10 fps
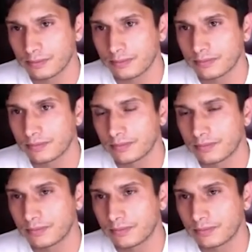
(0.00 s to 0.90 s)

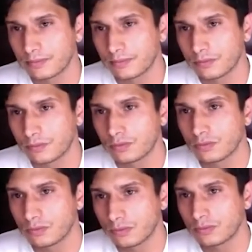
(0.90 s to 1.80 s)

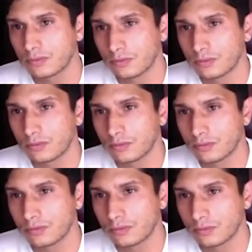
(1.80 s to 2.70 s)

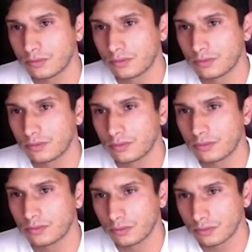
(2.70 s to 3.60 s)

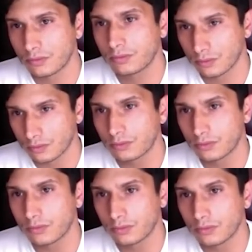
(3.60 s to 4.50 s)

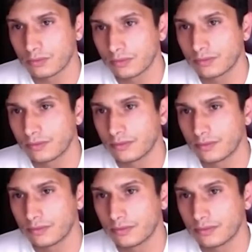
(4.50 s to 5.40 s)

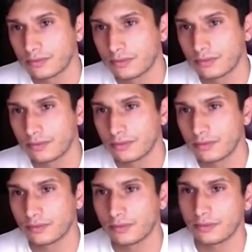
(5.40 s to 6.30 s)

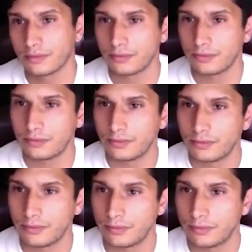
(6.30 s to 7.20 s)

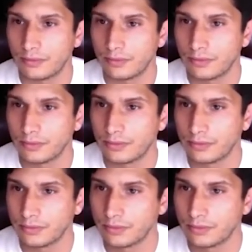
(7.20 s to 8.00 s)
No words are spoken by the person on screen.